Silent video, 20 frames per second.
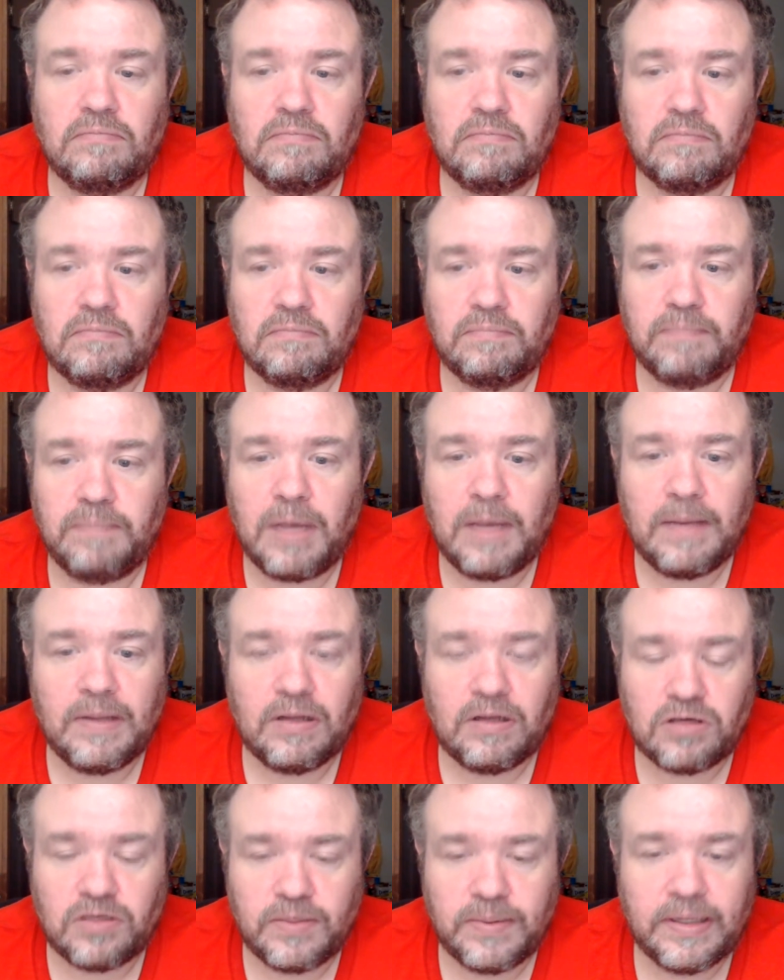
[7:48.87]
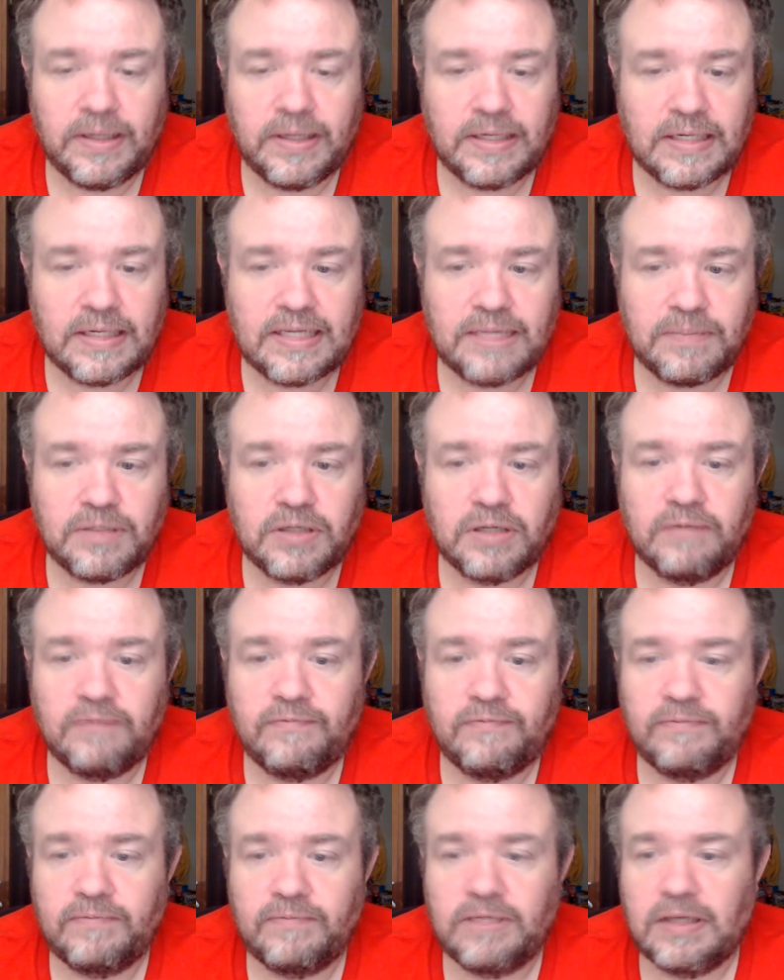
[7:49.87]
maybe there should be an exception
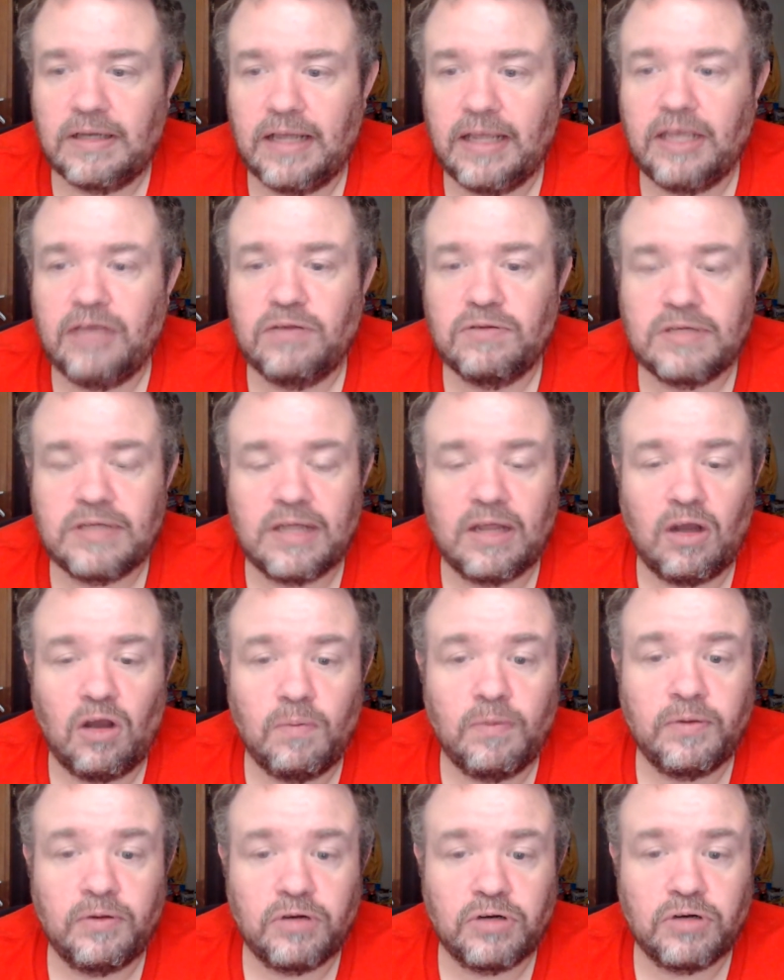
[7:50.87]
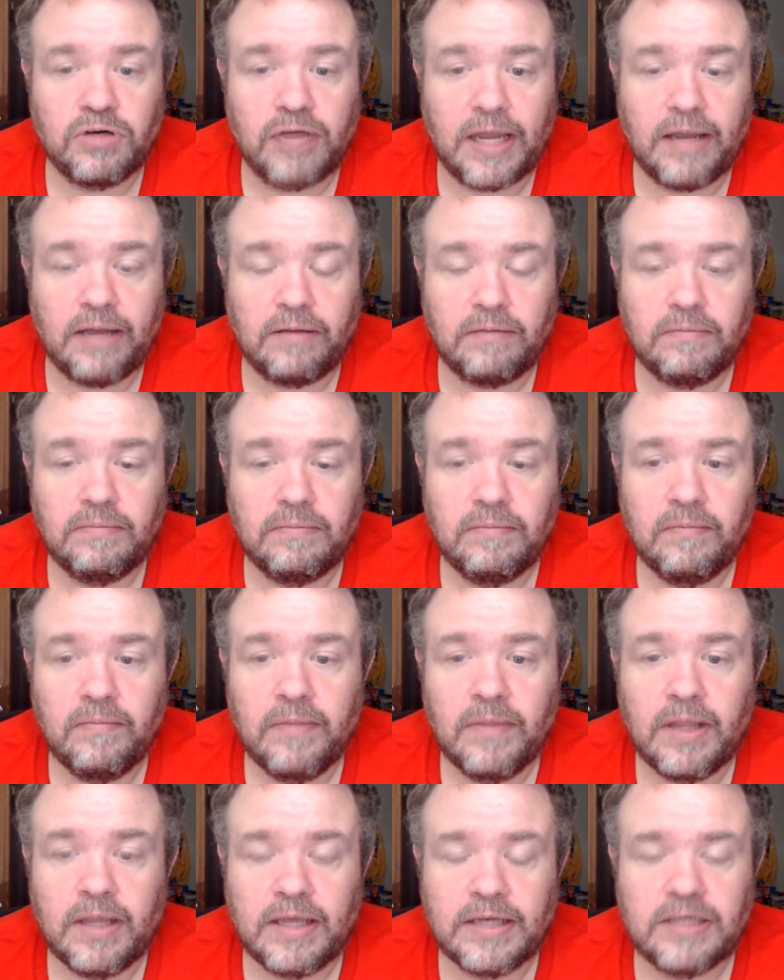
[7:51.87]
to let you stay home with your child
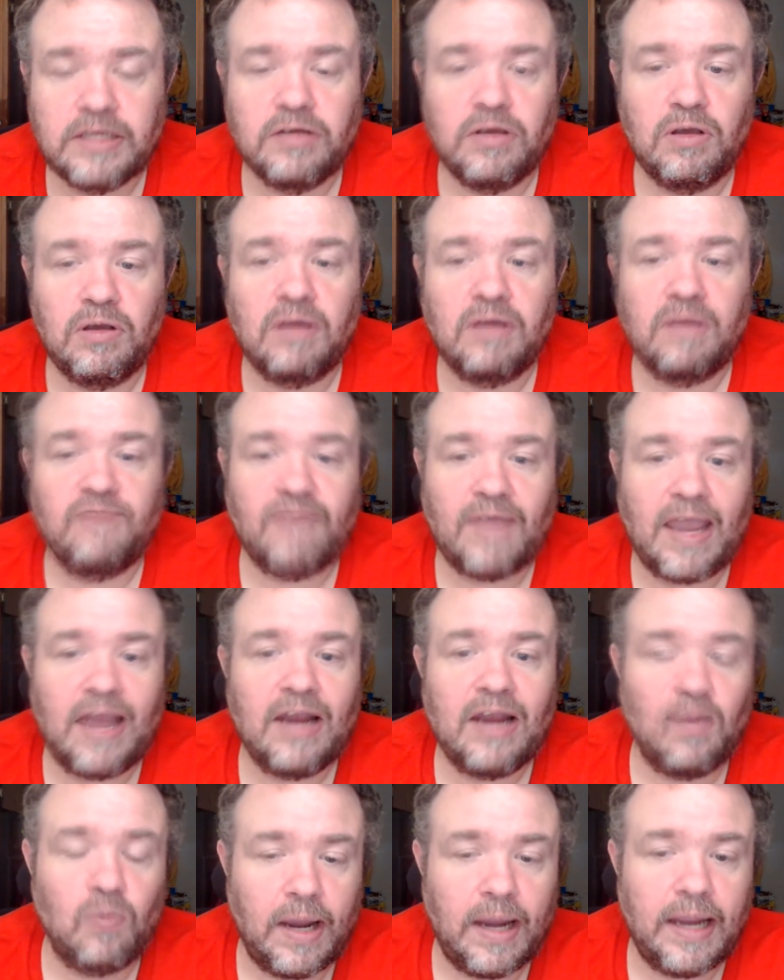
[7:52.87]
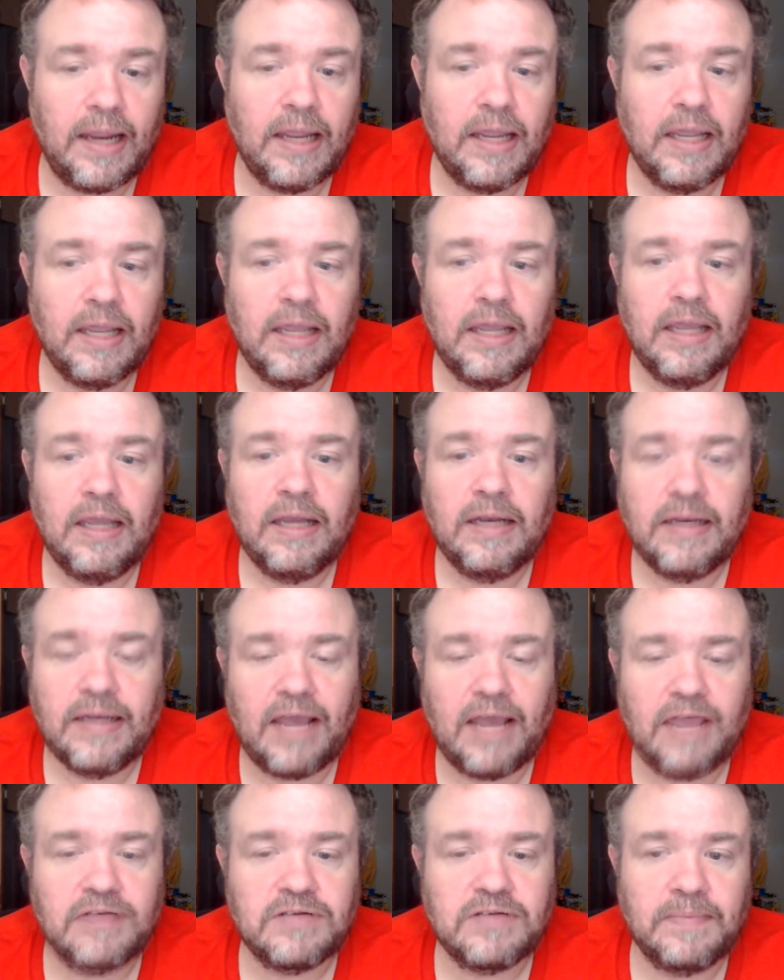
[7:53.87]
until you can find a way to
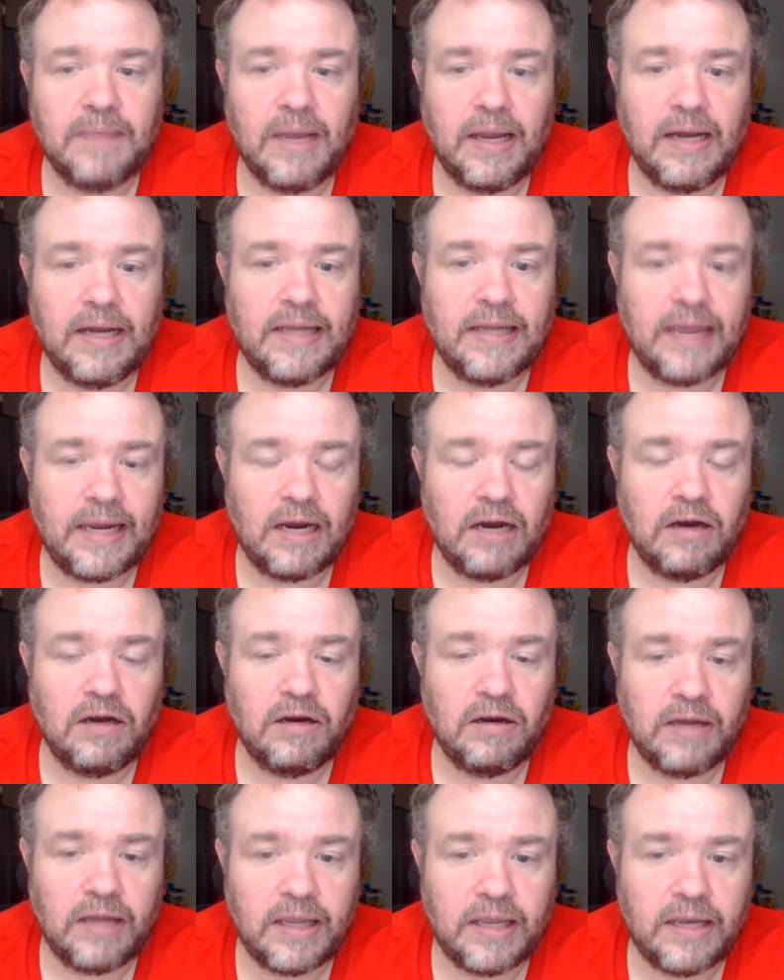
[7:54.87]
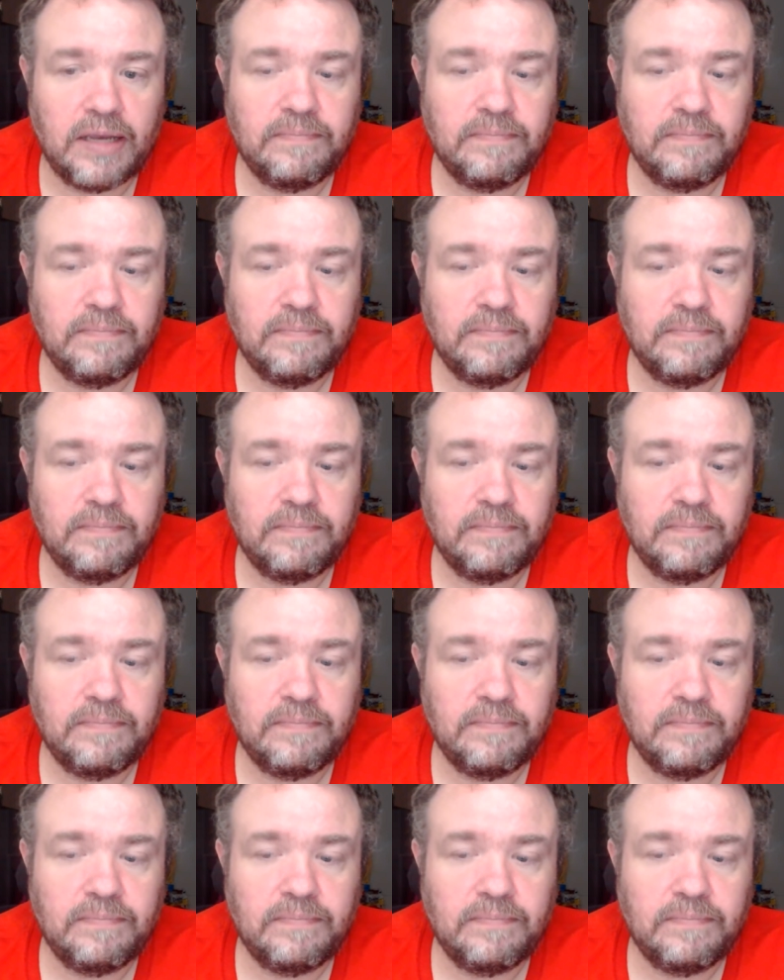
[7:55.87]
have somebody take care of your kid.